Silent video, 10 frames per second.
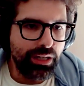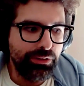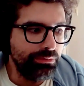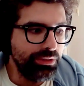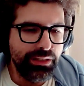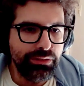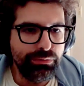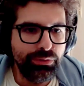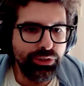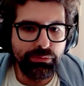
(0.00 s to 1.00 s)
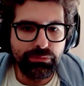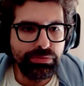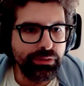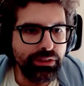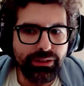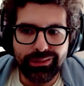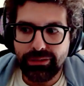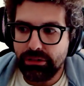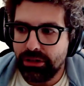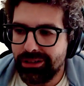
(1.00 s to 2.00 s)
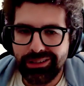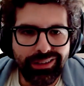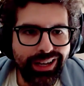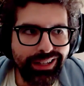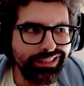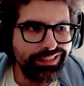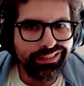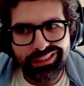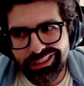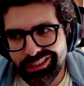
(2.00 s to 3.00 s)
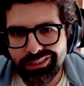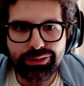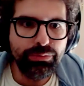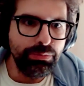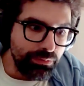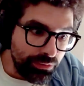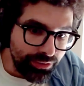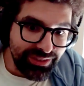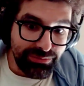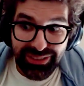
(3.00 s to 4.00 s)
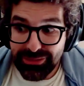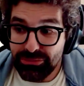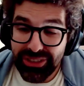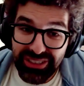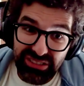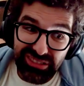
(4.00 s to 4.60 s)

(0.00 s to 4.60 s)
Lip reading: hire me as a full-time employee or at a little bit more than minimum wage.